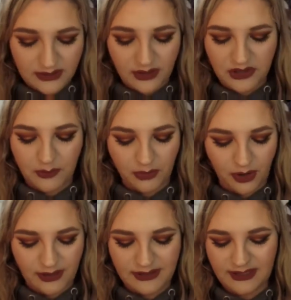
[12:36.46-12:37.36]
called the
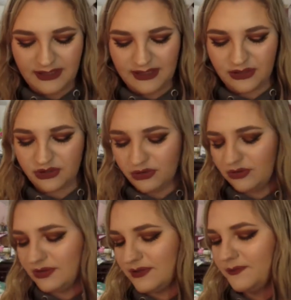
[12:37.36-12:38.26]
Bronze
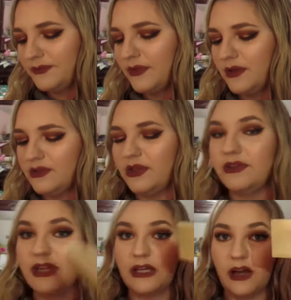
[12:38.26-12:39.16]
Essentials. So
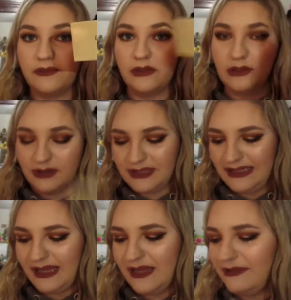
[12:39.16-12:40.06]
you take off the little
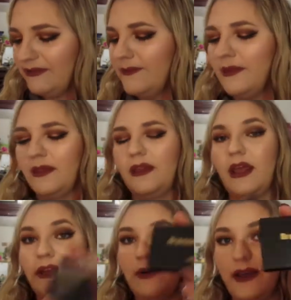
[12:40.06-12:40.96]
sleeve
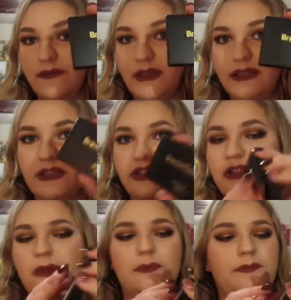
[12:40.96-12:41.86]
and you have this. It's
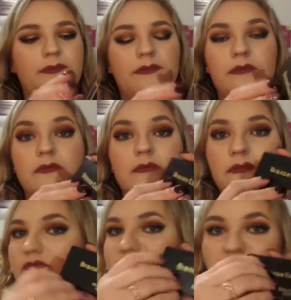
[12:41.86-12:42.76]
just a
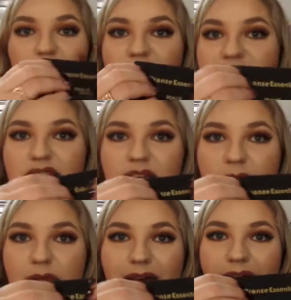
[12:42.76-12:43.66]
classic
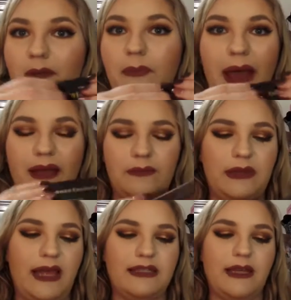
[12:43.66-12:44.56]
black
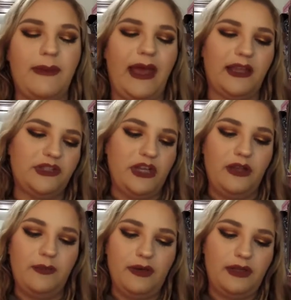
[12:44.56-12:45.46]
plastic
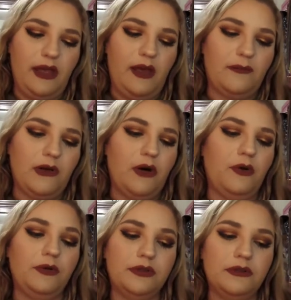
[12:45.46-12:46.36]
packaging with
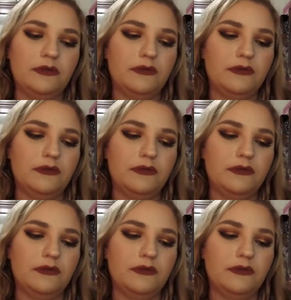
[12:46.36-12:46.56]
gold